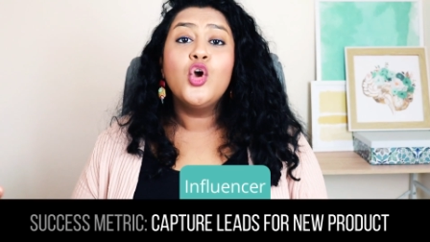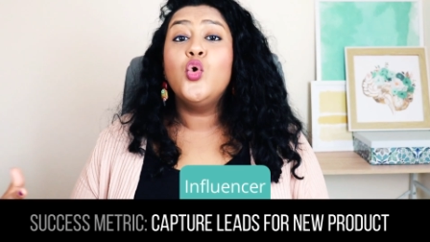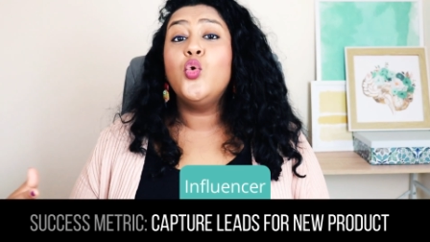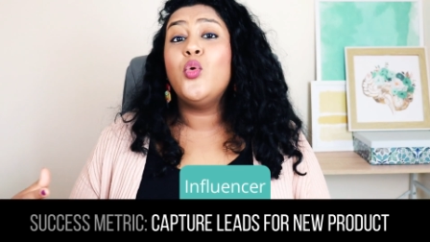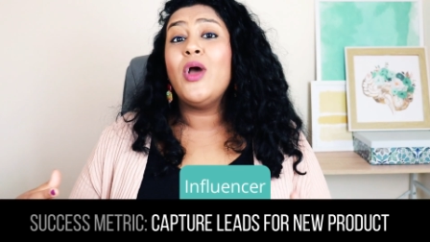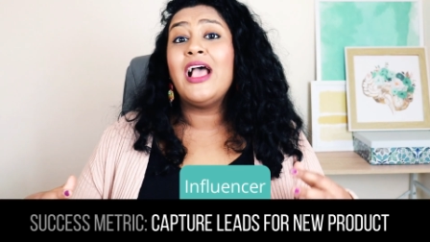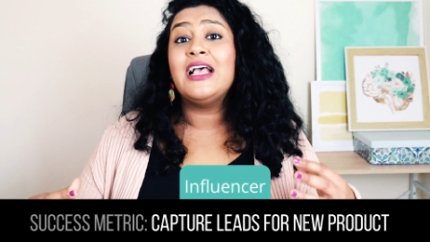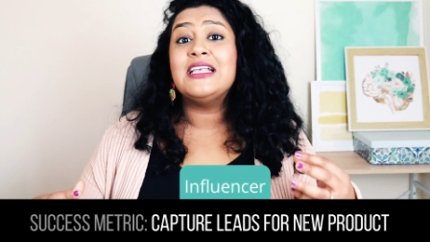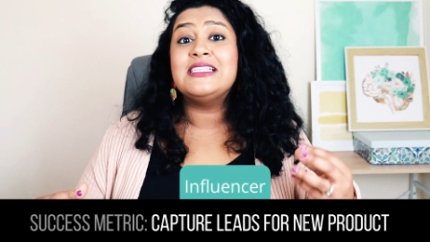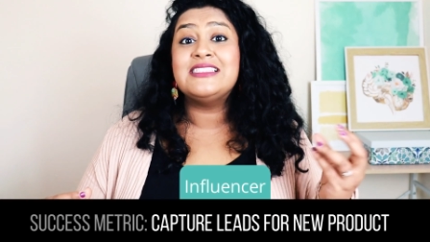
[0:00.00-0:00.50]
who
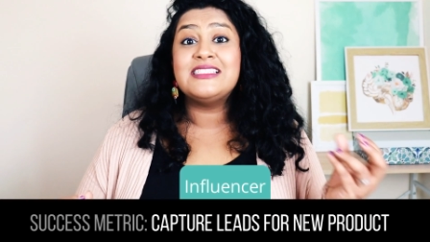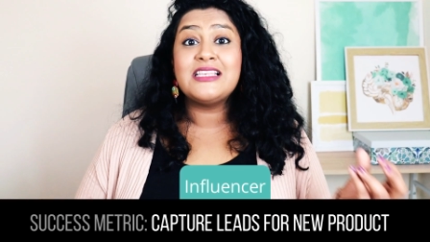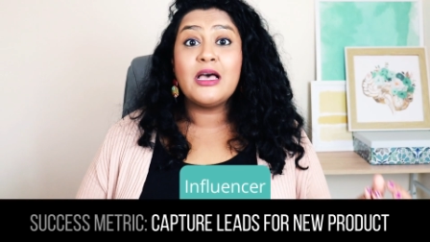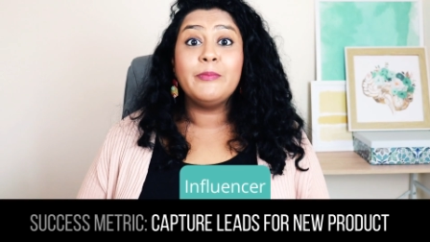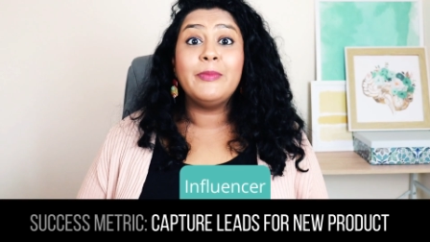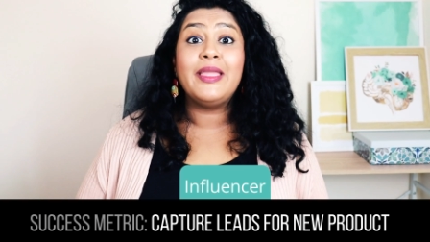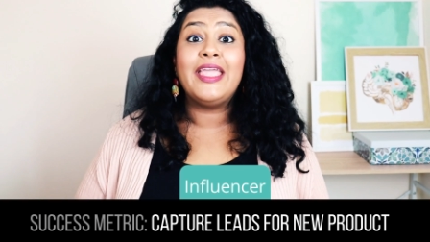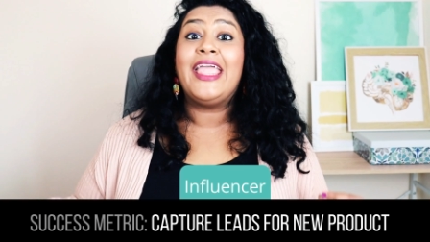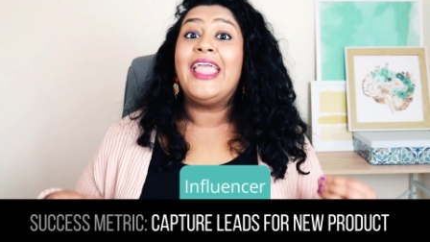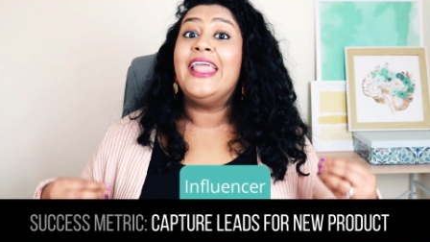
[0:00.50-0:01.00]
has
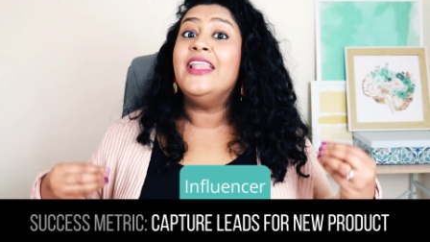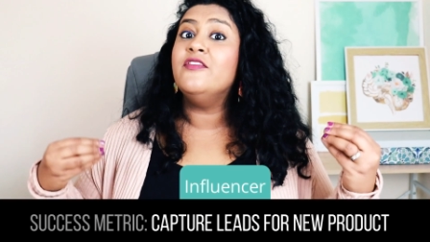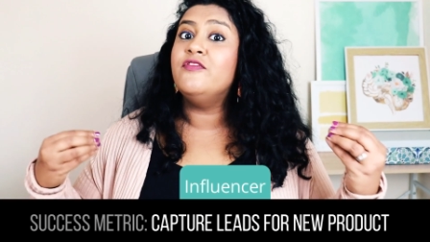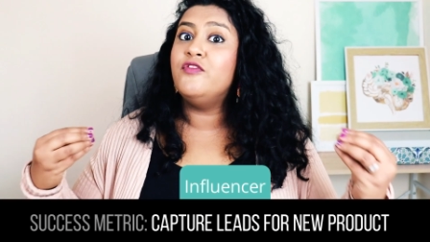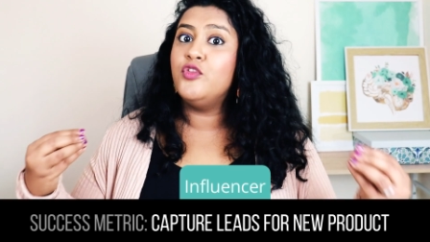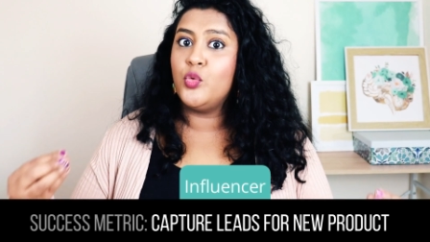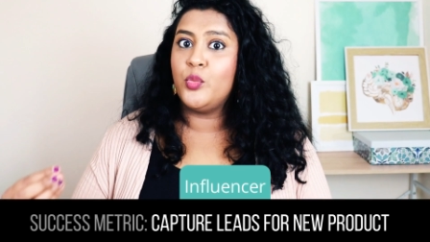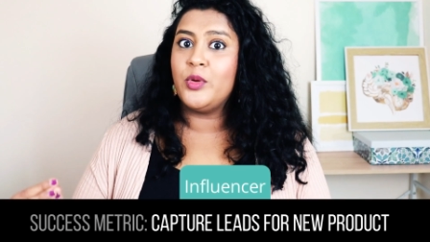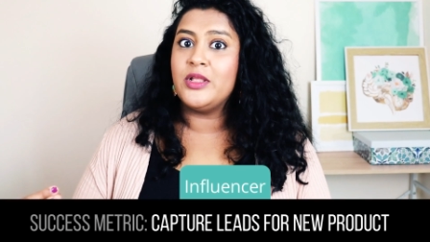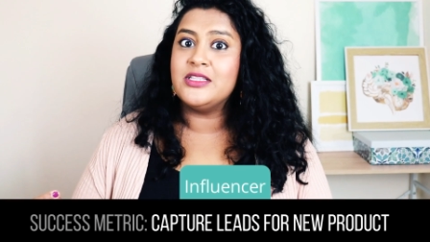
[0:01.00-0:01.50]
some
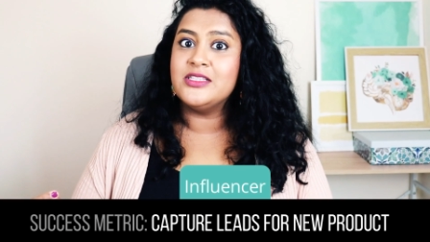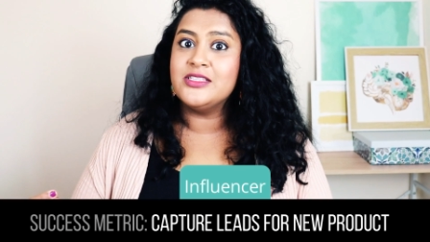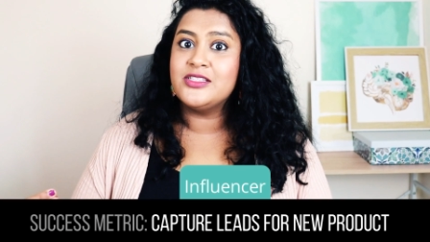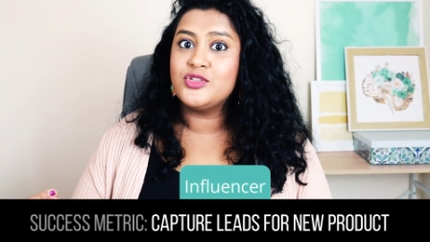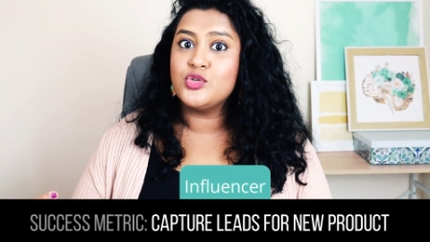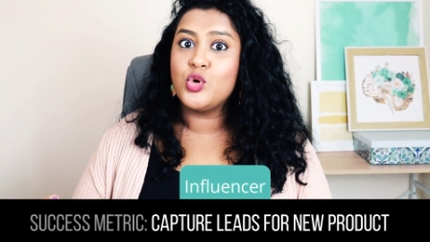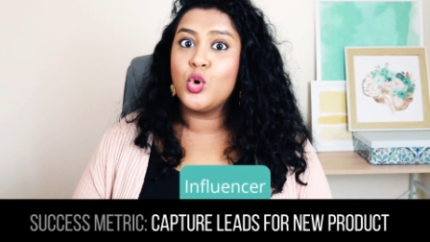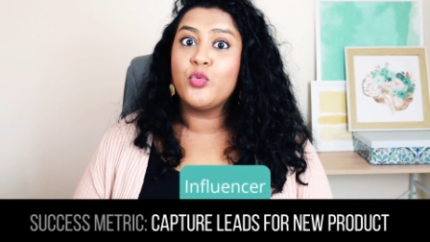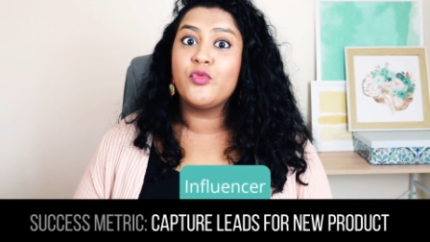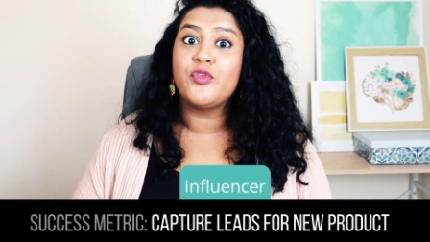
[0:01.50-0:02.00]

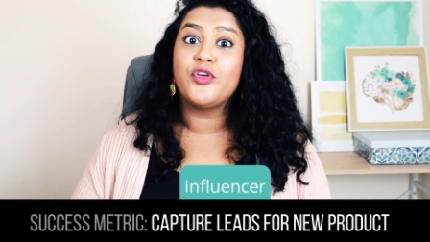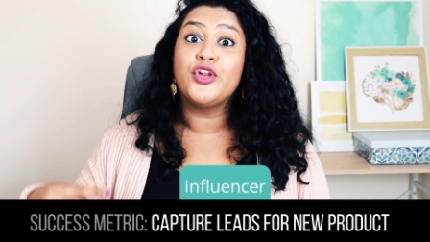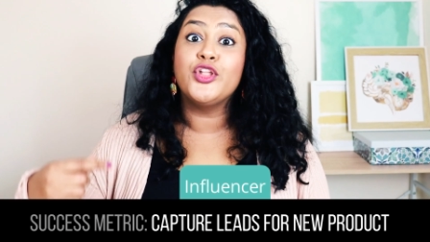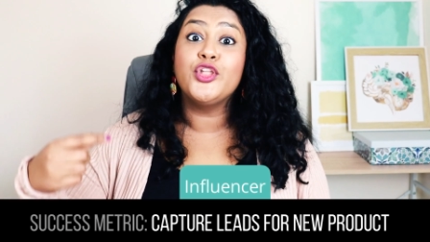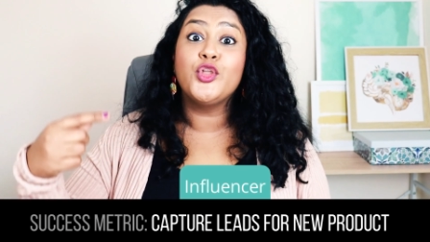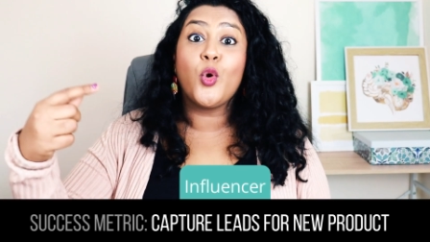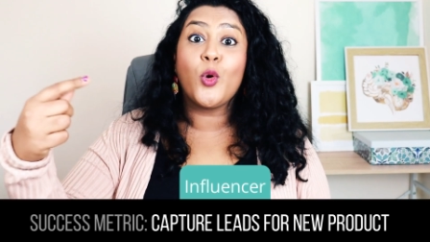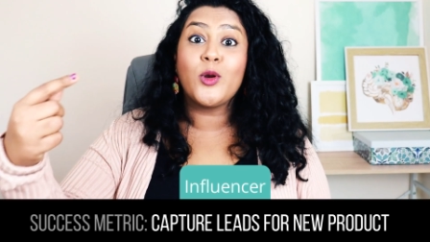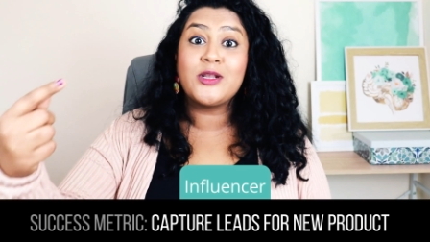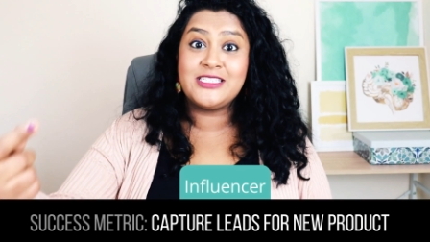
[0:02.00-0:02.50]
influence over
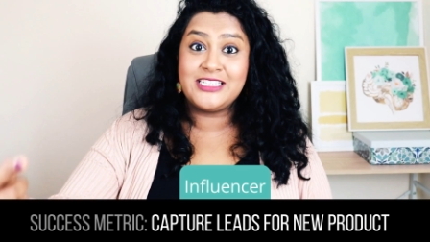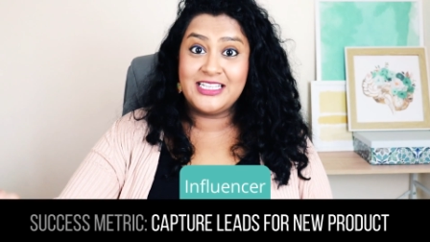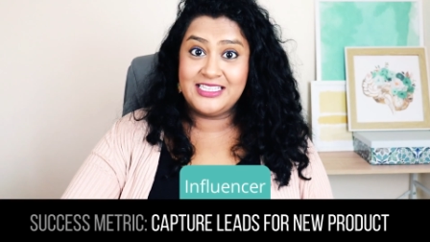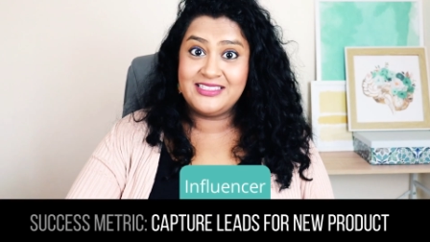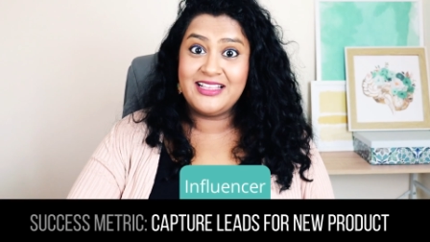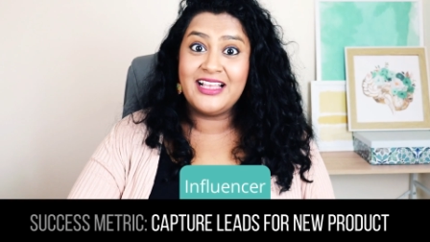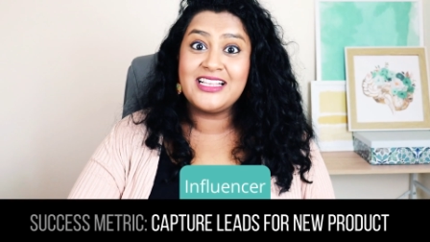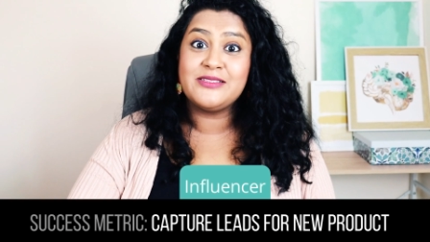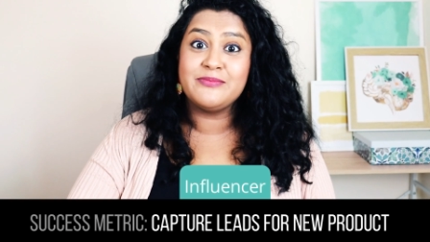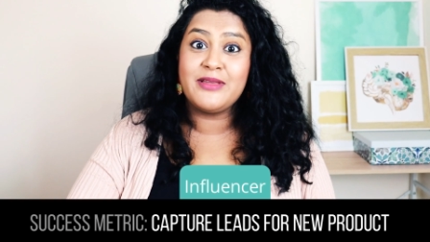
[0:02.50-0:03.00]
your
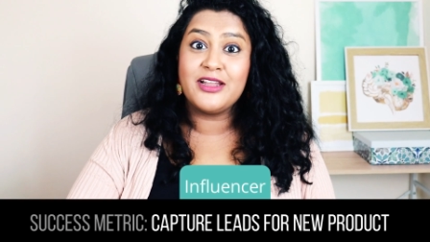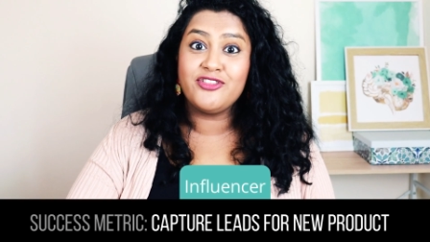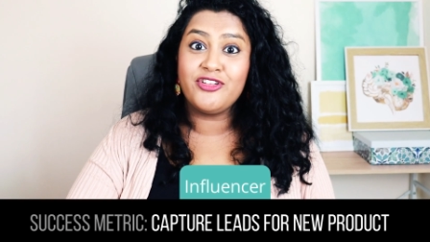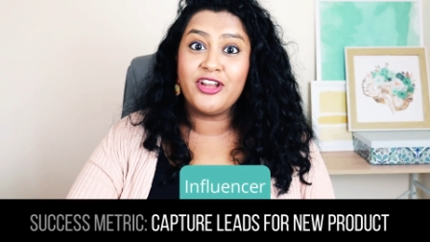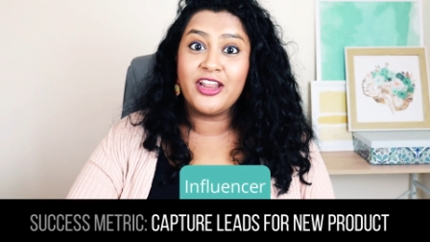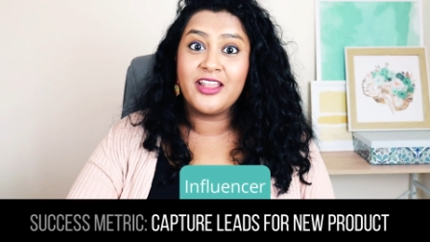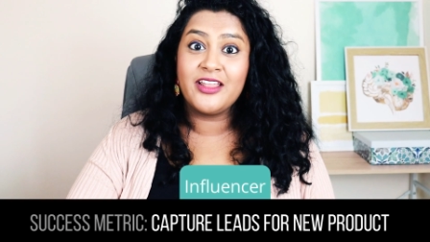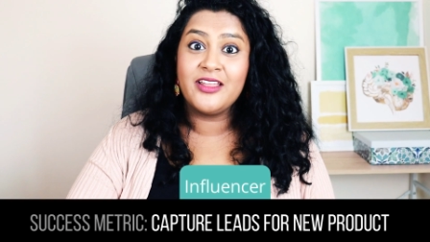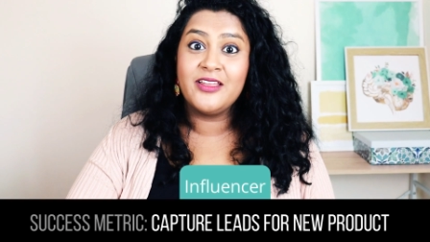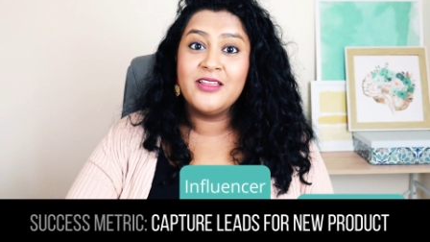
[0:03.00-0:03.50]
success
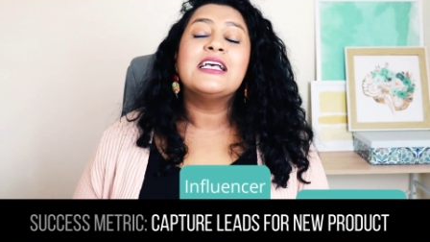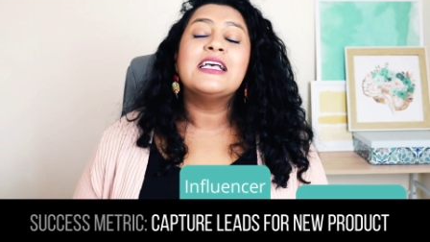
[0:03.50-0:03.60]
metric.